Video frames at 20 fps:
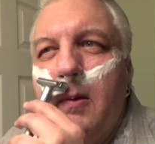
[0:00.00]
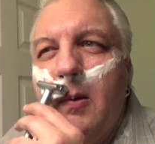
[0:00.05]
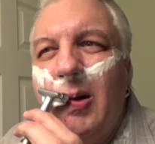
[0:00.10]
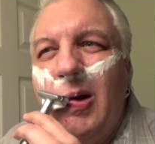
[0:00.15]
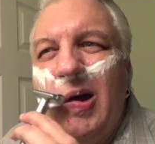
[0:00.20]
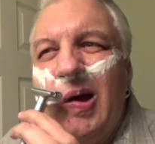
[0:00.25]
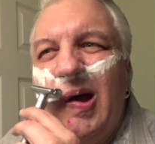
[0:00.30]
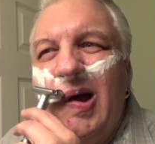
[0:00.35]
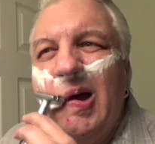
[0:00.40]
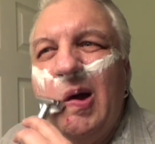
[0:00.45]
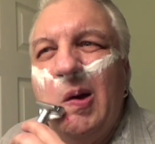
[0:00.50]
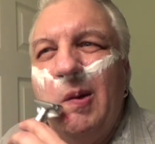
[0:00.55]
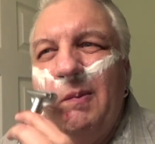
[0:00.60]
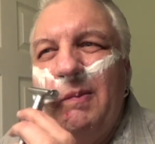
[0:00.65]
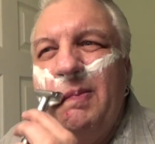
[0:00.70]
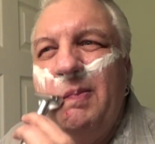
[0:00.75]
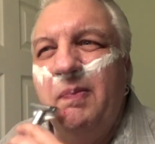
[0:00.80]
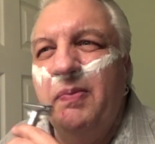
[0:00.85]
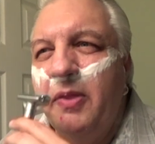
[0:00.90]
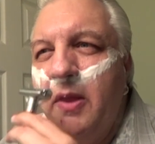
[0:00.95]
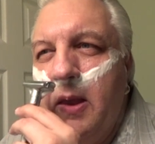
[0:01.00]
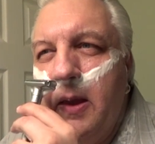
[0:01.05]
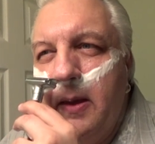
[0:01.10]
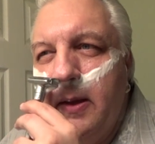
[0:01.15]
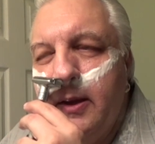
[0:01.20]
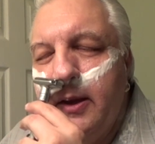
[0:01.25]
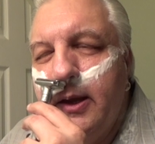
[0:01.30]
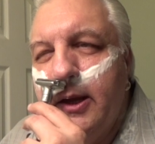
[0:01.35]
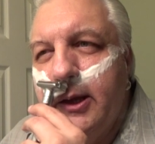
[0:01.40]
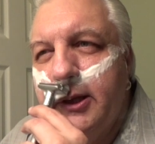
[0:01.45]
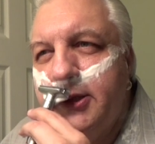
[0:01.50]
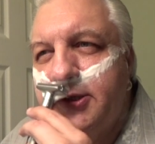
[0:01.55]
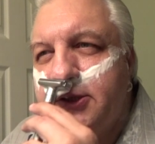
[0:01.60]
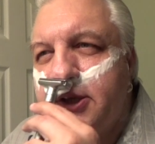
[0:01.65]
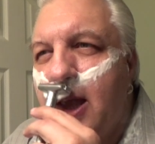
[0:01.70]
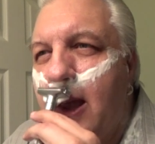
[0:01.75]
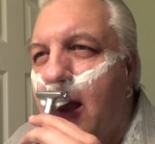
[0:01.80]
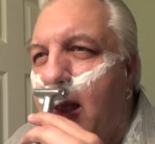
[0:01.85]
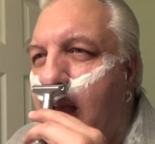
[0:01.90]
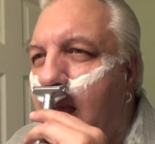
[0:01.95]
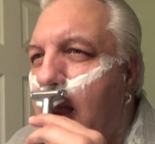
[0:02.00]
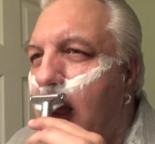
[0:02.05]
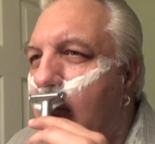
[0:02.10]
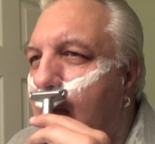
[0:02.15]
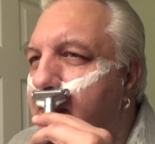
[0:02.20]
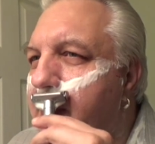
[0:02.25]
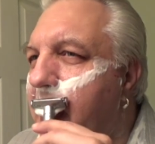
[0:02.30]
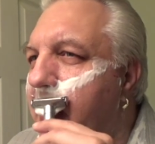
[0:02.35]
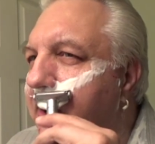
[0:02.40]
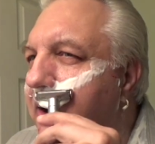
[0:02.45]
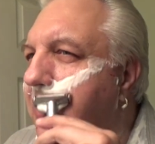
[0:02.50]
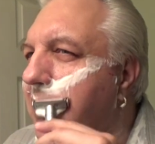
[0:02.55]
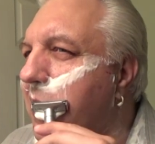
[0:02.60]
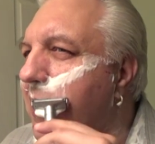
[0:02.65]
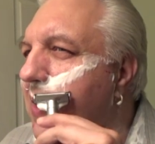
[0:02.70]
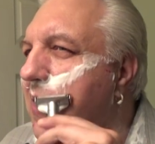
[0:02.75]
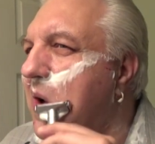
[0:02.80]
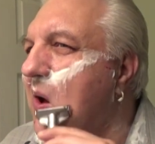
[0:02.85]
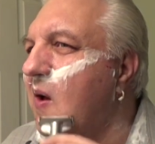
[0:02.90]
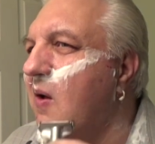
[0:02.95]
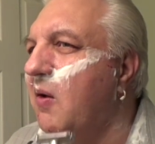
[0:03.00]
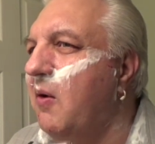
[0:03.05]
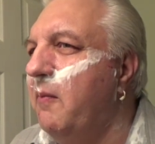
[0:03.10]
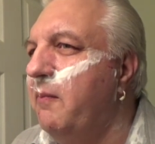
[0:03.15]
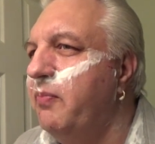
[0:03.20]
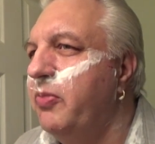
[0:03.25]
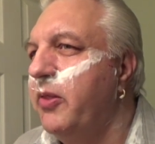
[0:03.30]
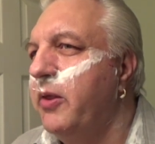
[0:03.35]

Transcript: um, it's uh, about a girl.